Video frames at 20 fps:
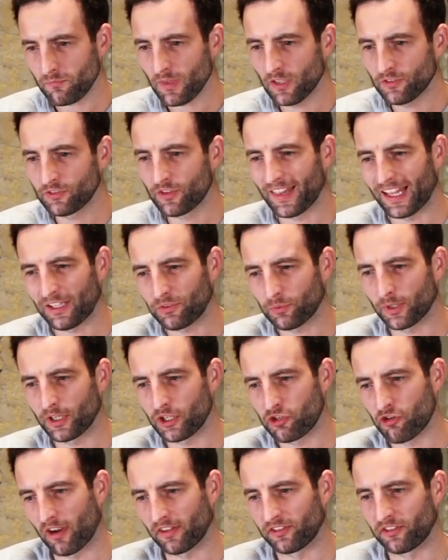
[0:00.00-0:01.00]
So that's what
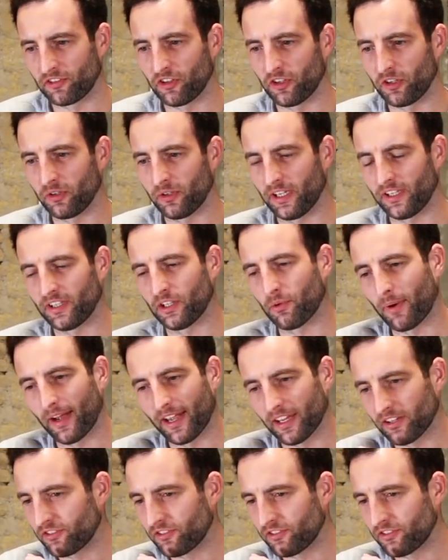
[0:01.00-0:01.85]
you're trying to do in the wet.